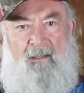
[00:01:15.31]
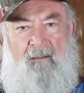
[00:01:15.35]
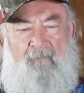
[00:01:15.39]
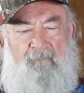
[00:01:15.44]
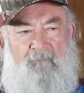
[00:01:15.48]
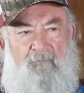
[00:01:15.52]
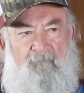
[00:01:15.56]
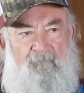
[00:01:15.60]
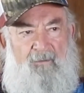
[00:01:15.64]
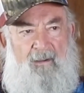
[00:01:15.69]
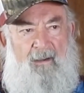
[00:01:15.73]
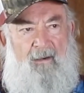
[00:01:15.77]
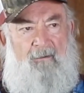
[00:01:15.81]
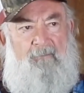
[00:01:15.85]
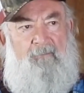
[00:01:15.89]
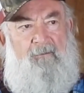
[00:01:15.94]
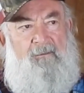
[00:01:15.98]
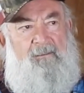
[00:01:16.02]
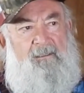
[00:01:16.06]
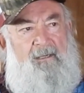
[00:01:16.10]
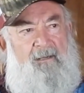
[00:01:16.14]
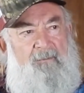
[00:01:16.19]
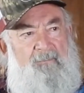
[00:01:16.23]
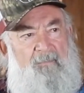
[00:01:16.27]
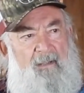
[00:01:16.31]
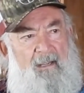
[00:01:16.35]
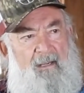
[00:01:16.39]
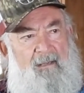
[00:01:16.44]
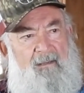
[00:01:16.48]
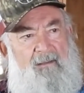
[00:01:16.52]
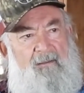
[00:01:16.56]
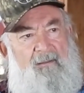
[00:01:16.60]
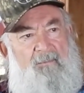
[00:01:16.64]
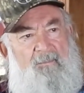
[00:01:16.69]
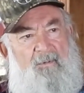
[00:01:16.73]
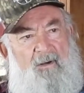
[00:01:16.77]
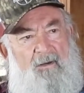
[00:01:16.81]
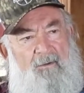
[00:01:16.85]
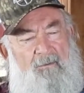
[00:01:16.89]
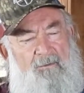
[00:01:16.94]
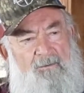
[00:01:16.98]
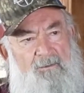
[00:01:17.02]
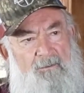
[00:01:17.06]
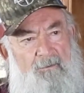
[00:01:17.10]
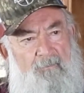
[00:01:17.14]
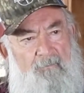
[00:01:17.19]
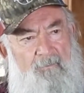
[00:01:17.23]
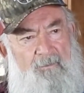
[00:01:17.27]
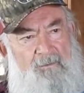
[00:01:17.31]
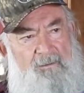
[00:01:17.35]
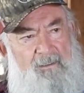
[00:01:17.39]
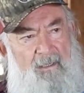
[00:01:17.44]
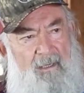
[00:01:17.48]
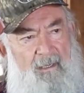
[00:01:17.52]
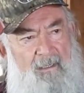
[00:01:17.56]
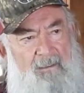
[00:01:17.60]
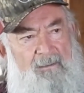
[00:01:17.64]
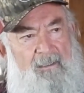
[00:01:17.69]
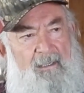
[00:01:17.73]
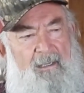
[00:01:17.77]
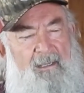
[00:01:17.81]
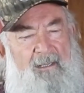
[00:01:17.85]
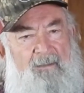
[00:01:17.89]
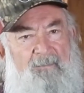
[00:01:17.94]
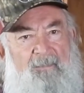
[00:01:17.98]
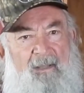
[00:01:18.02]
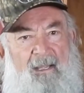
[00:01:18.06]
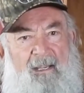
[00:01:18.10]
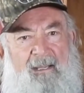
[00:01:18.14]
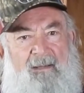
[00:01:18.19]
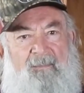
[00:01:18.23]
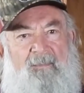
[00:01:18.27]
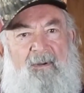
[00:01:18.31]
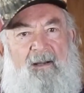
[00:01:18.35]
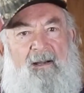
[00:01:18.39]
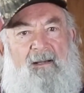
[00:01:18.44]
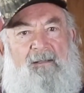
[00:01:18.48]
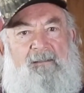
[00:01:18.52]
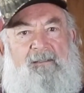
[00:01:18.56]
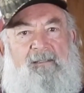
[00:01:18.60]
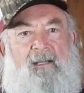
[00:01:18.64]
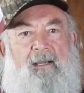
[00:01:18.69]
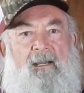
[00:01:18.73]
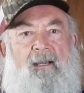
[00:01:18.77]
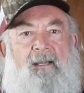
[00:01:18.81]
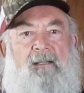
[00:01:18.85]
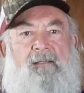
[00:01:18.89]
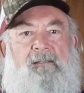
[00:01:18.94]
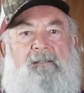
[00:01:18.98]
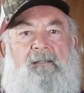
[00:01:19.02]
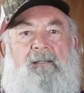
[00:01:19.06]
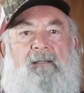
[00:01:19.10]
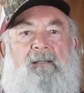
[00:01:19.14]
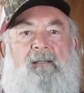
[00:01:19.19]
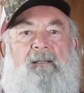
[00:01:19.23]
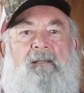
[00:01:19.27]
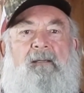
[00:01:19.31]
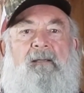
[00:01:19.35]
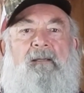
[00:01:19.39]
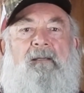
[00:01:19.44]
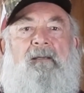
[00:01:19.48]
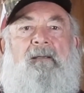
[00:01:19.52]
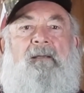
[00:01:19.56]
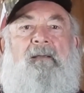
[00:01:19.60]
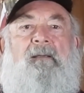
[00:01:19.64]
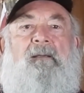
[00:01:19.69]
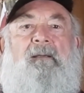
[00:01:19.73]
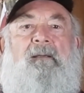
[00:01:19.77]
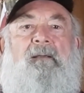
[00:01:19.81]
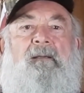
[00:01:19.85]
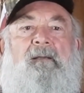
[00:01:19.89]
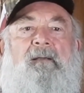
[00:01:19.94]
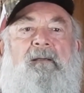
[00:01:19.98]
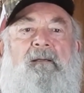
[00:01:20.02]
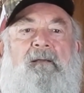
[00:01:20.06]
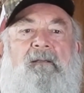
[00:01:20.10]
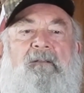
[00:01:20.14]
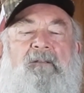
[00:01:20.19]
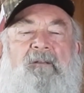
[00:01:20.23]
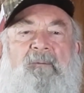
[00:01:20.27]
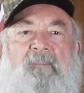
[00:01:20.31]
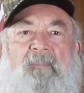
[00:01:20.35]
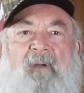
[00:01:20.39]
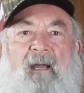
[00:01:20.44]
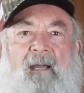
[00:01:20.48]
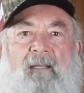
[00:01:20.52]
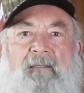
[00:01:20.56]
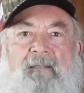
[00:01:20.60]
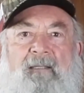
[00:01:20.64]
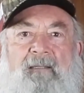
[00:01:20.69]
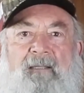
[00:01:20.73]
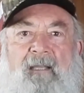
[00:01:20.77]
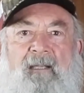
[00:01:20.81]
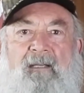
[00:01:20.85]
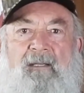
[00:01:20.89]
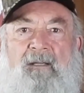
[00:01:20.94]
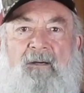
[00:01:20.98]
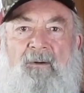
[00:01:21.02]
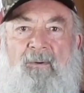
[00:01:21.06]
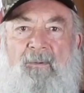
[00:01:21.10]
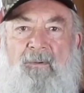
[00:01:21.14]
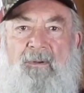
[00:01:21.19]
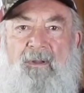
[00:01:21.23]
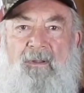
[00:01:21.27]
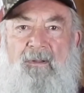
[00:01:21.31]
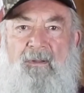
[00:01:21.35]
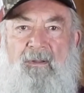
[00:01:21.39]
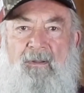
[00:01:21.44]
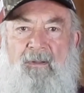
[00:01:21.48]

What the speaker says: If the factories can make the barrels oversized, they can make them on size. Too bad that they don't.